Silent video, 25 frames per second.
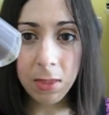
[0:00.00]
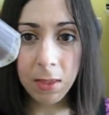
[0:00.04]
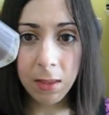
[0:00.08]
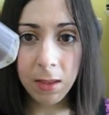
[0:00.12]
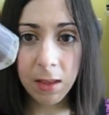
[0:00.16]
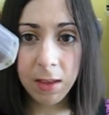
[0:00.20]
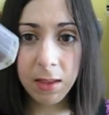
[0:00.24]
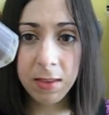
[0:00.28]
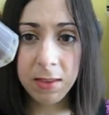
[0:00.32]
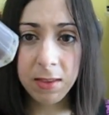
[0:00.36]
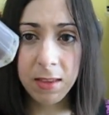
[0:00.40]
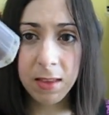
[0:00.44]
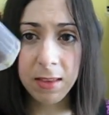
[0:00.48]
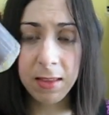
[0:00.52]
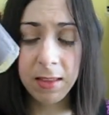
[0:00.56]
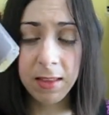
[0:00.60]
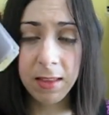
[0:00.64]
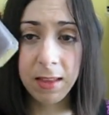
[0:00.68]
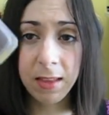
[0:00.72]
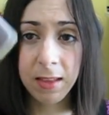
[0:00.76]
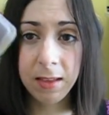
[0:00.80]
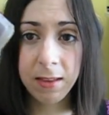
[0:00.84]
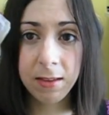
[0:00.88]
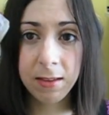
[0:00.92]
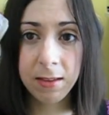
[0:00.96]
this is
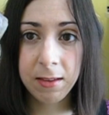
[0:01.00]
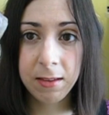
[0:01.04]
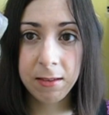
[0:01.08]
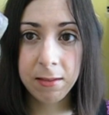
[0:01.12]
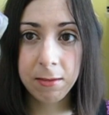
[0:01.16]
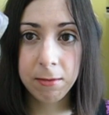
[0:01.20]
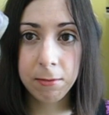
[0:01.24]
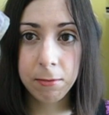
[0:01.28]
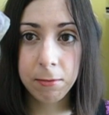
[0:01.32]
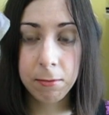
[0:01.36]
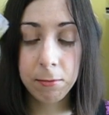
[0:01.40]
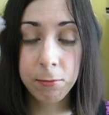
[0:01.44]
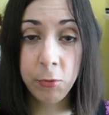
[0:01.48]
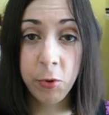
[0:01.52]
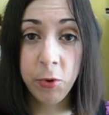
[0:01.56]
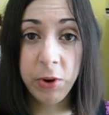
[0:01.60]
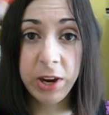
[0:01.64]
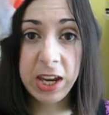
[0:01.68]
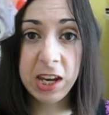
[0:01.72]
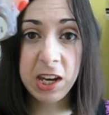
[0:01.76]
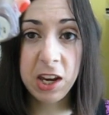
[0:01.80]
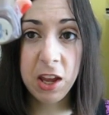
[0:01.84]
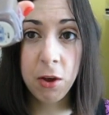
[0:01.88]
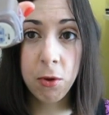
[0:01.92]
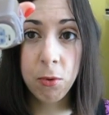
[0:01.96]

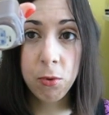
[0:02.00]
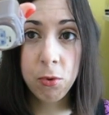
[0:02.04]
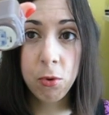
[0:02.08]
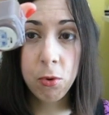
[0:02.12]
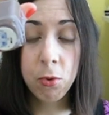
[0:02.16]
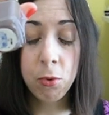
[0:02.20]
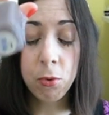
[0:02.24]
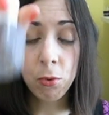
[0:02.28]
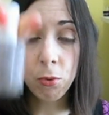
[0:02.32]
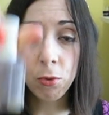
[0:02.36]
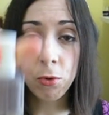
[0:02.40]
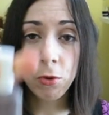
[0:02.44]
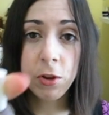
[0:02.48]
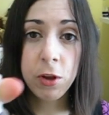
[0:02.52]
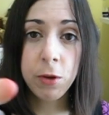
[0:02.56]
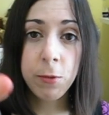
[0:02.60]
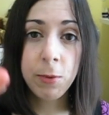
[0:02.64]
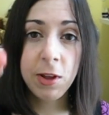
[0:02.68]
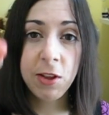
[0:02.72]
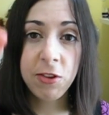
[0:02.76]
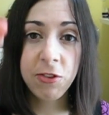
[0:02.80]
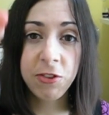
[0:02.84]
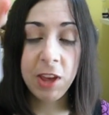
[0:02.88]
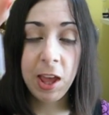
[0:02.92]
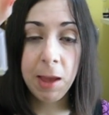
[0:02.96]
Merino Cool,
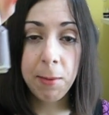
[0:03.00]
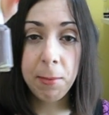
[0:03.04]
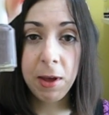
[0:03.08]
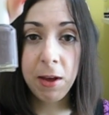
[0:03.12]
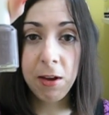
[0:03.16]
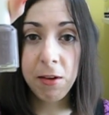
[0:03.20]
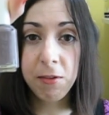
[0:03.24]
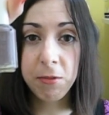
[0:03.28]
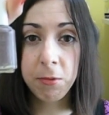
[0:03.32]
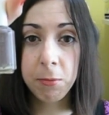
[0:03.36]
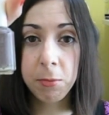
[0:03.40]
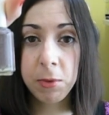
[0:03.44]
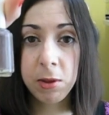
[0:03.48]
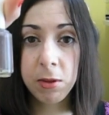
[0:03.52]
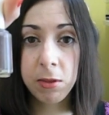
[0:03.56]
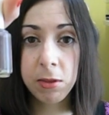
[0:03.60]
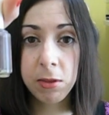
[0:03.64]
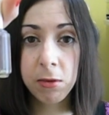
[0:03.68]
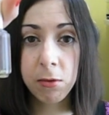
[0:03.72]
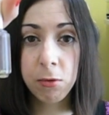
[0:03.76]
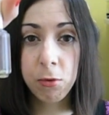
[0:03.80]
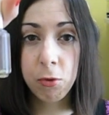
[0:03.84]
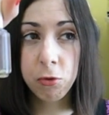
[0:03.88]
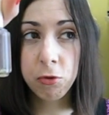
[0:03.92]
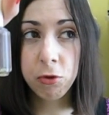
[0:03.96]
which came out from
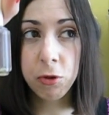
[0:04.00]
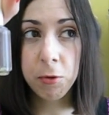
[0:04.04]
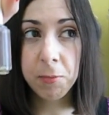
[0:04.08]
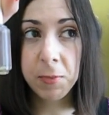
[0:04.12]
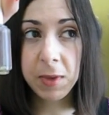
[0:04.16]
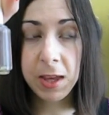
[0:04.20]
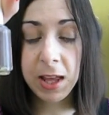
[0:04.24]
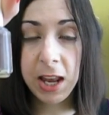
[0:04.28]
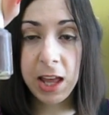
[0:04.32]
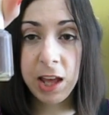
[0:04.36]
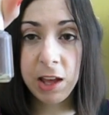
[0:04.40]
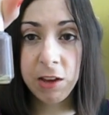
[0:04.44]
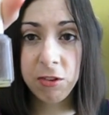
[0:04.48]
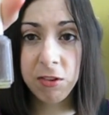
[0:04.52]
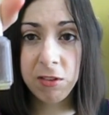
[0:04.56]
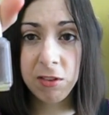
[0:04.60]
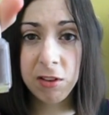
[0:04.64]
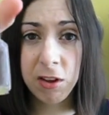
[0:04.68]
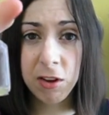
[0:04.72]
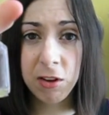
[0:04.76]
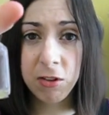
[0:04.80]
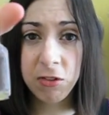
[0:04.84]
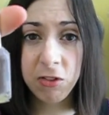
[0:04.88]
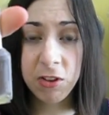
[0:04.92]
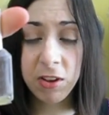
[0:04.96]
Autumn collection
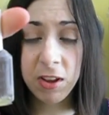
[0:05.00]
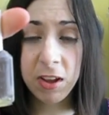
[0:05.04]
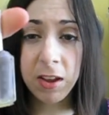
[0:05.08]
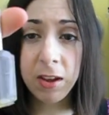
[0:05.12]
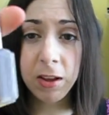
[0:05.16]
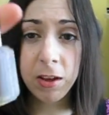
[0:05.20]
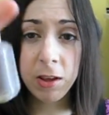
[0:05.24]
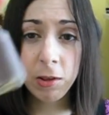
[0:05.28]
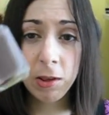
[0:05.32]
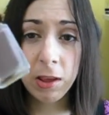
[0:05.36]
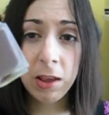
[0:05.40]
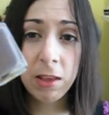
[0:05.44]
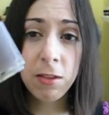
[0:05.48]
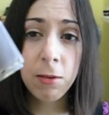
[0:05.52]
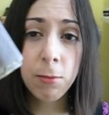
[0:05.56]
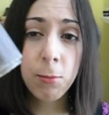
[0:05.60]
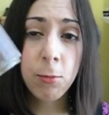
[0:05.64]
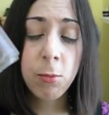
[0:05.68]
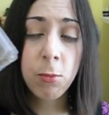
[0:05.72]
last year. It is an